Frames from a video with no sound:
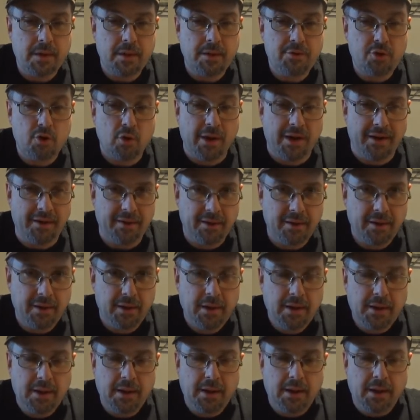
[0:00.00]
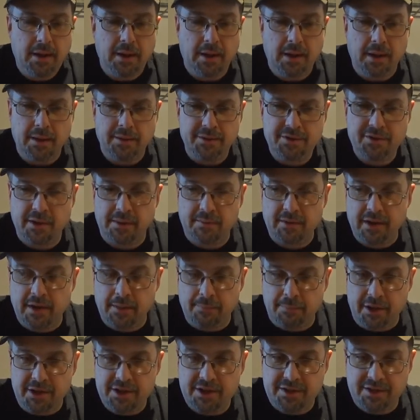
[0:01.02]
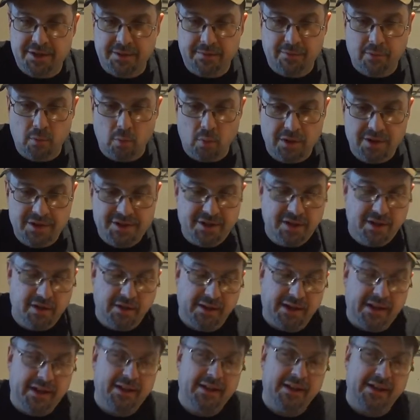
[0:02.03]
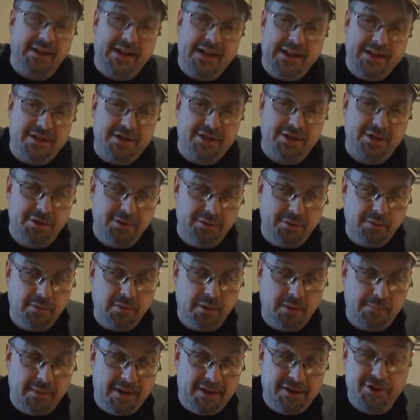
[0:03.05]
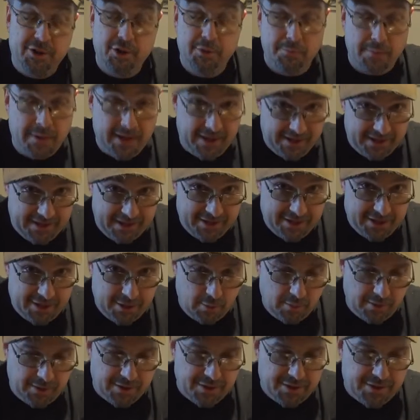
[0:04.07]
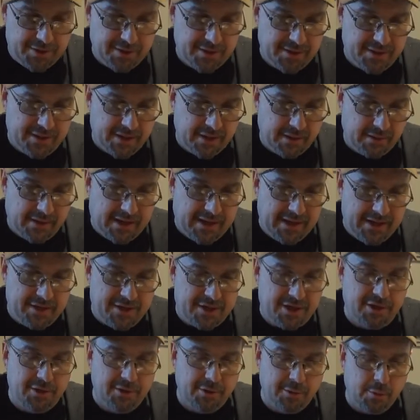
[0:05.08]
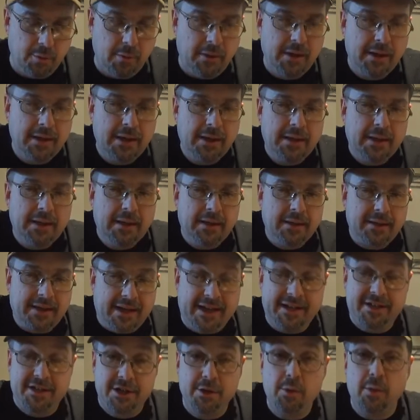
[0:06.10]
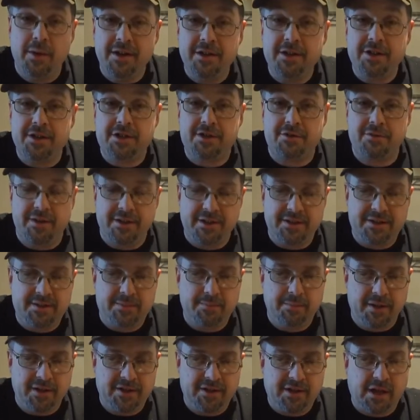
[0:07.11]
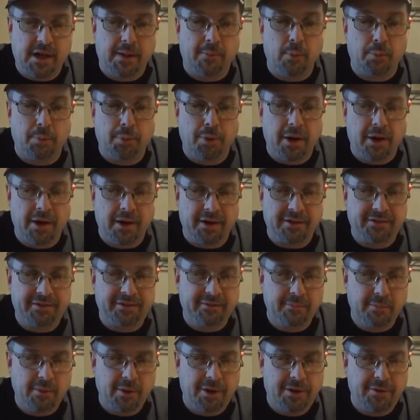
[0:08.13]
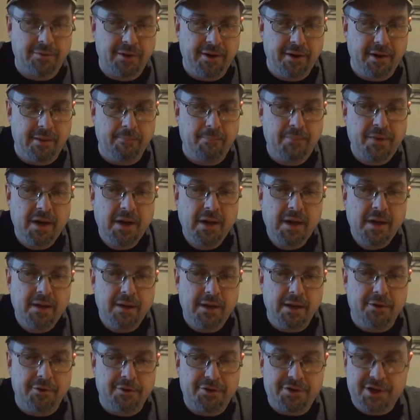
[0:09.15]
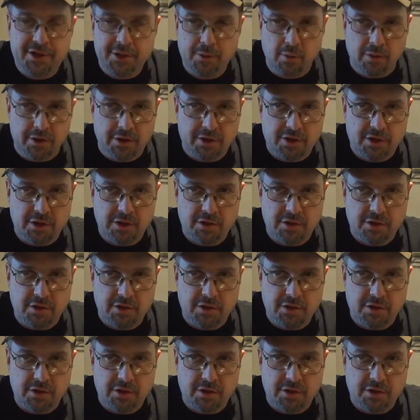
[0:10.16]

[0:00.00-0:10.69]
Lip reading: trend. So I've got a bunch of different ones here. Again, the K2, made by K2 Industries. Now K2 Industries makes a couple products, but three of them. The other two are,